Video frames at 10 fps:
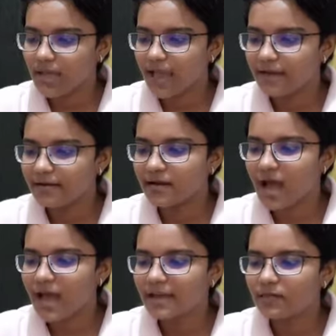And
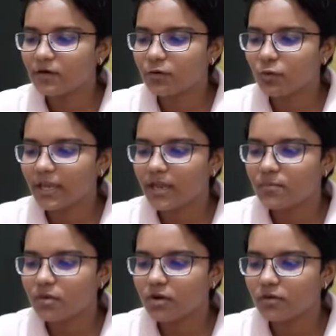R equal to A
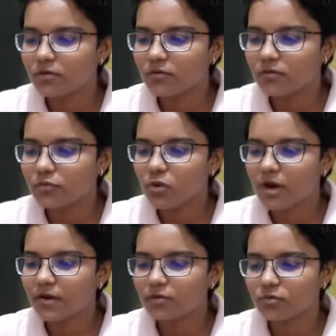upon 2
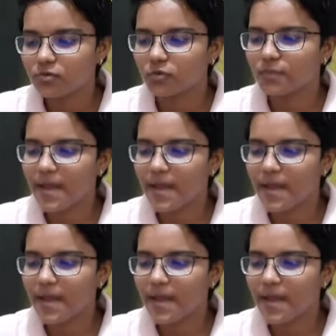under root 2.